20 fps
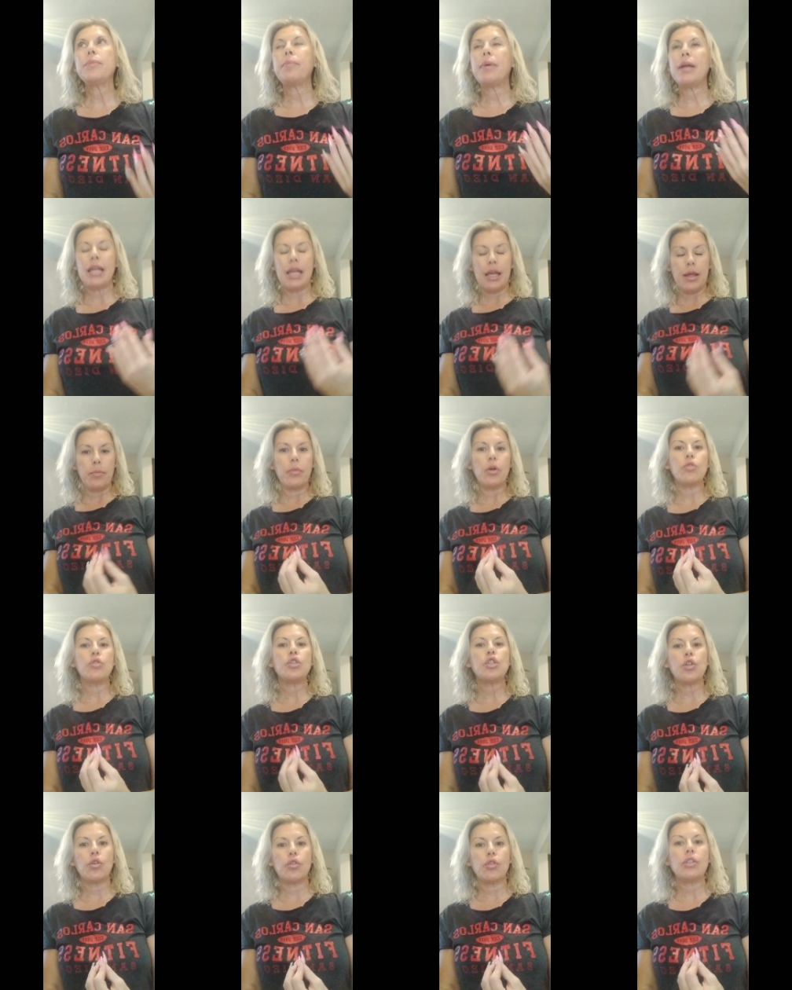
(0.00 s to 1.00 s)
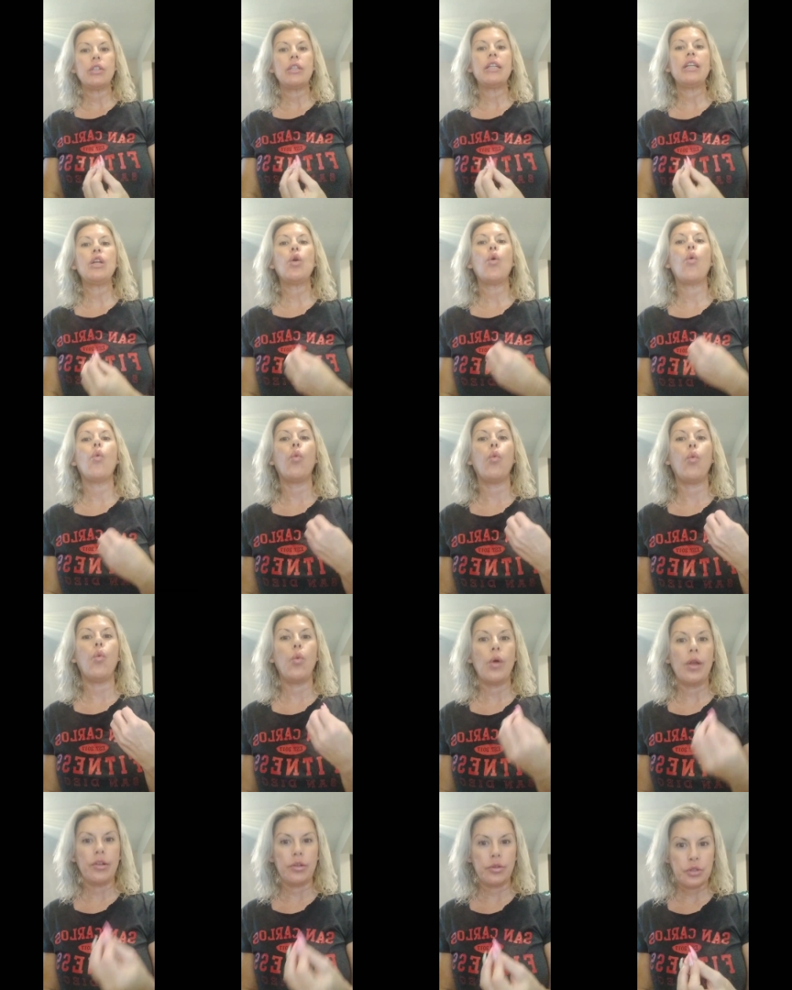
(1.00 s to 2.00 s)
but it most certainly
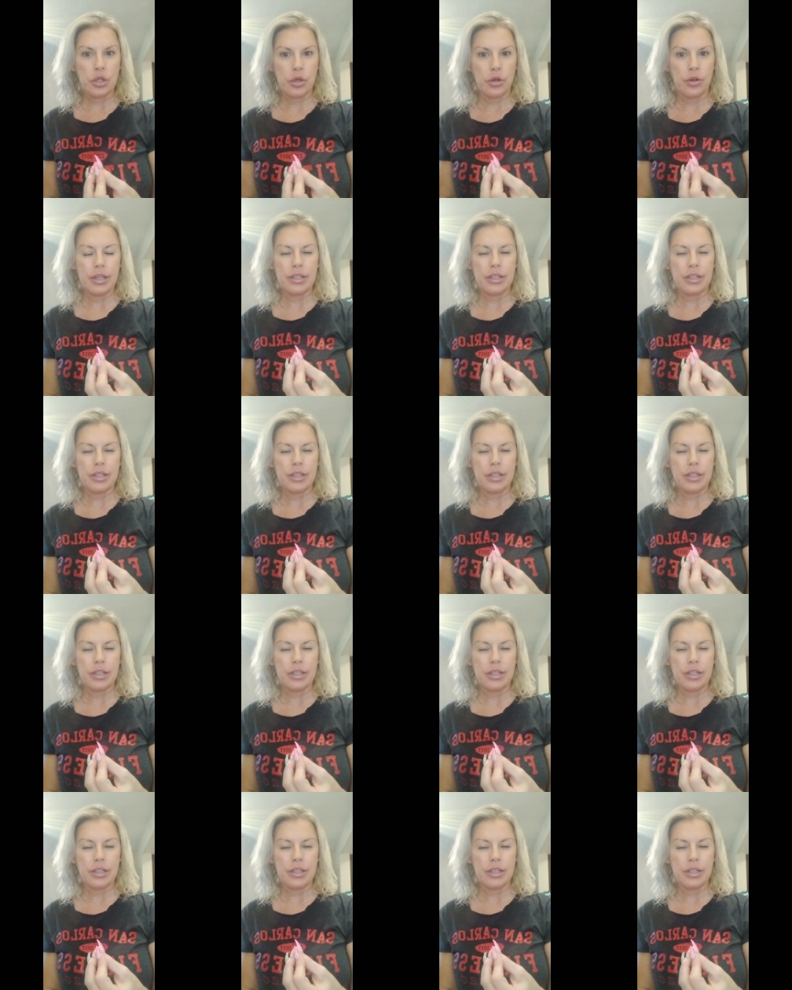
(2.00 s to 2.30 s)
will turn